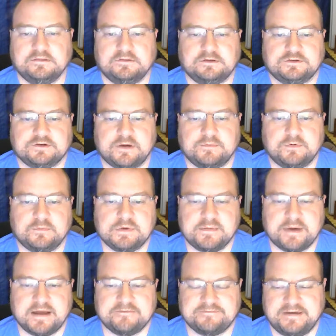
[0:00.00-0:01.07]
the trouble we
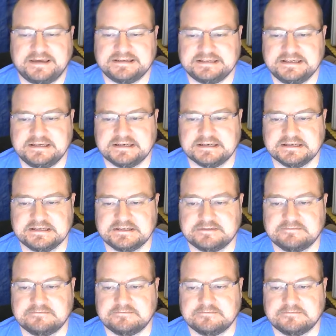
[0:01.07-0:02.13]
might face is,
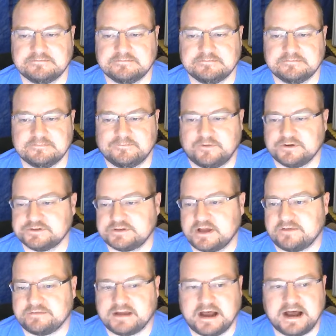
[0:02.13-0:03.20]
first
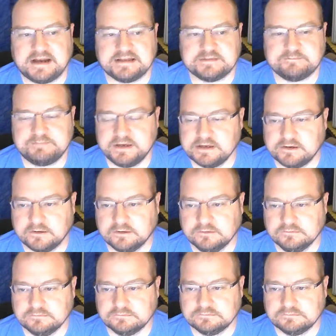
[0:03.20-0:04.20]
off, God is bigger,